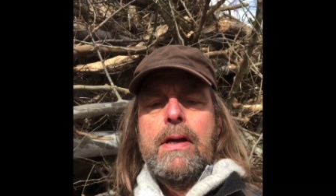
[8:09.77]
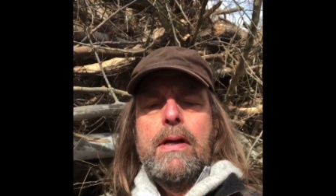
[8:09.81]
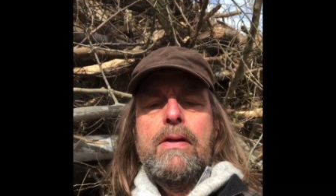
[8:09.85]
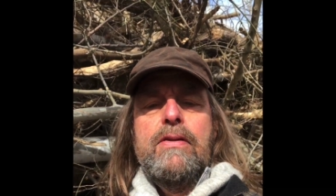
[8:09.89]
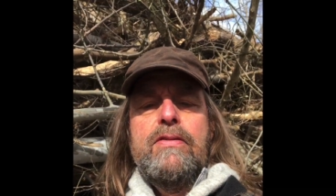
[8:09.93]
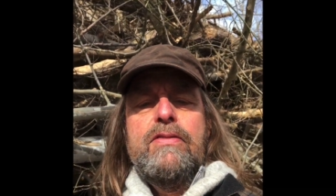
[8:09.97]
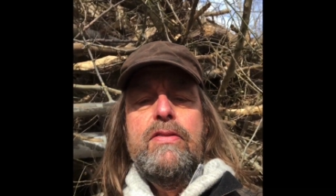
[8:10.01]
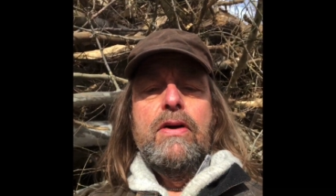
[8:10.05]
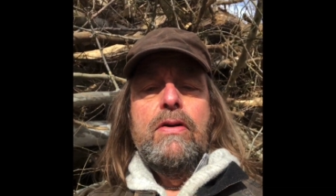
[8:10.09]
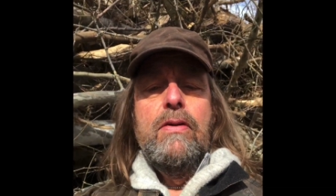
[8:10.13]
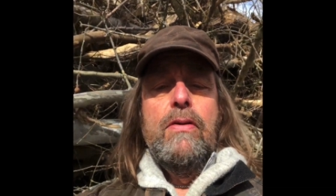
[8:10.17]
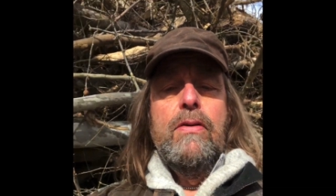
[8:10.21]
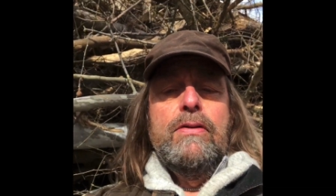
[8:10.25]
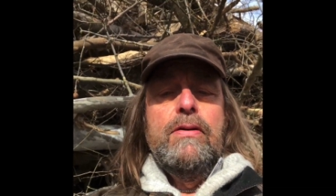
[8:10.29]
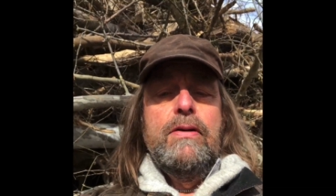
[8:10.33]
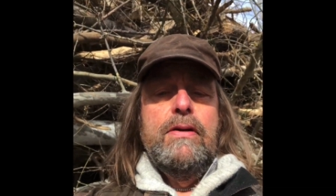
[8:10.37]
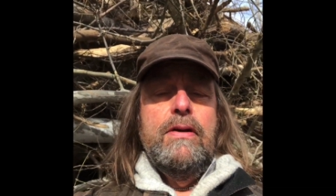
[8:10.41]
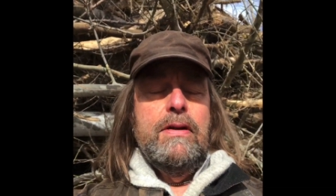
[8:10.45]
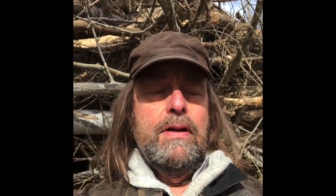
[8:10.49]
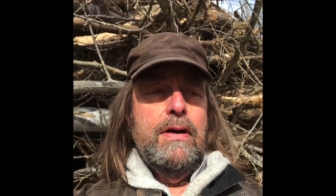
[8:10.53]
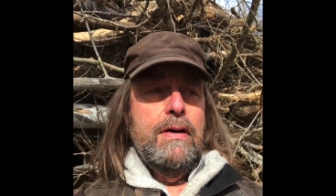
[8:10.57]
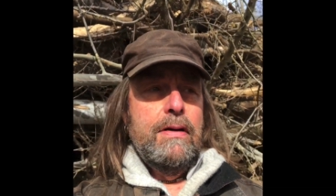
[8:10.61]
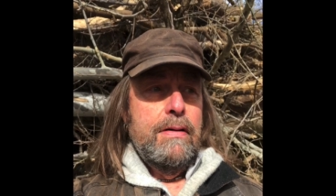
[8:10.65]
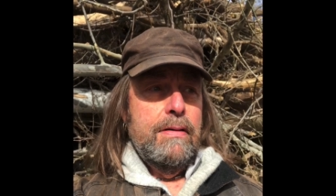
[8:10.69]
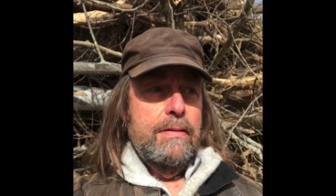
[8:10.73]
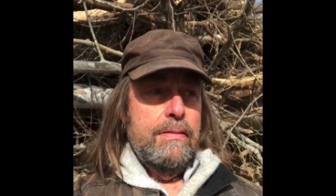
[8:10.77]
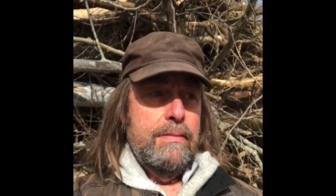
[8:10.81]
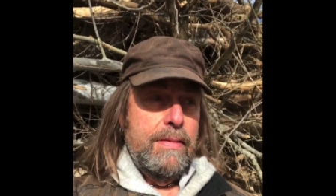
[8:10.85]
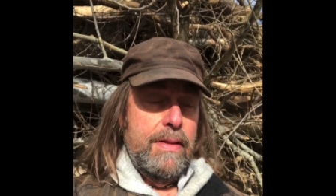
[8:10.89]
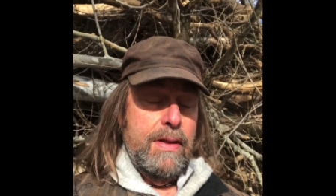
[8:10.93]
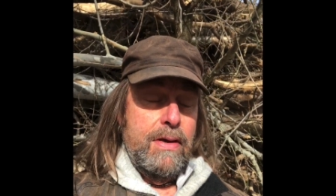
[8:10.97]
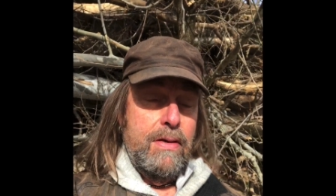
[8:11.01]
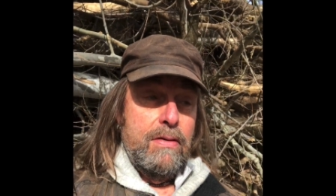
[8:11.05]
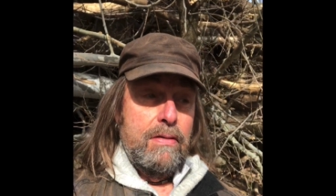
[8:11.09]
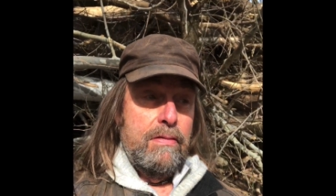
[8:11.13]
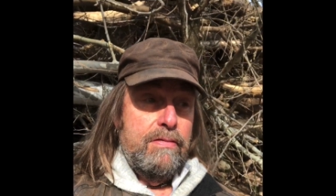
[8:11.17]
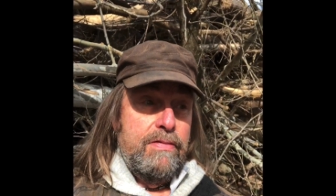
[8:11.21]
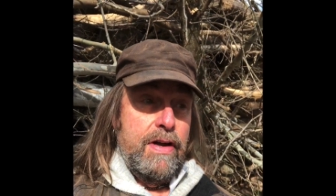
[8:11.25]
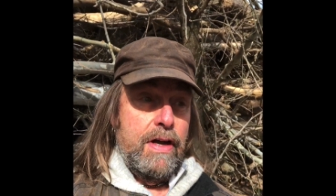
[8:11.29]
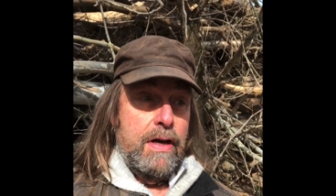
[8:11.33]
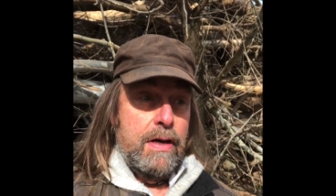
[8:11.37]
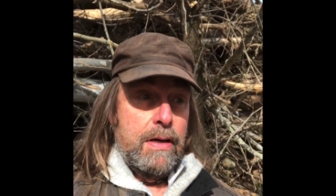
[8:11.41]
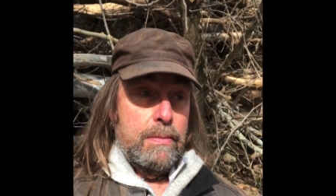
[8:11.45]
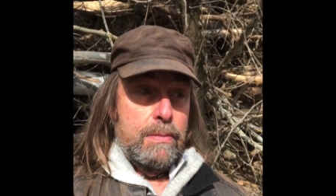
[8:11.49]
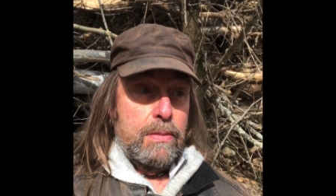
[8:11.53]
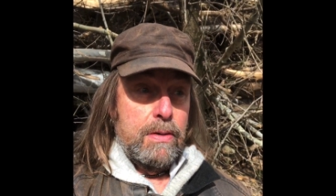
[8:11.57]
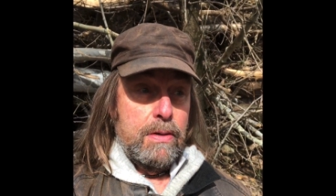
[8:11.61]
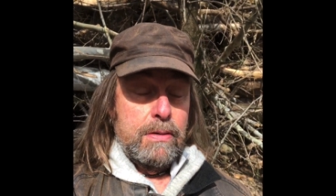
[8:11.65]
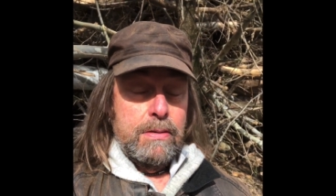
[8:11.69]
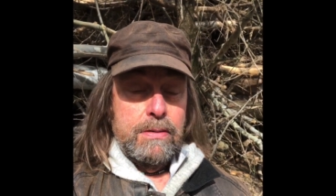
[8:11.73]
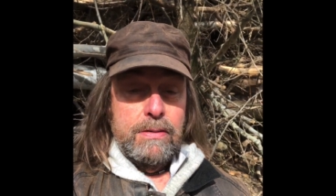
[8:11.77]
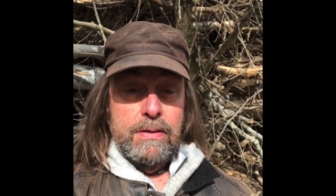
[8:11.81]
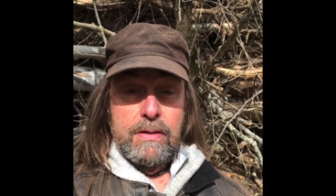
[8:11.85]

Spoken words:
So, they're available.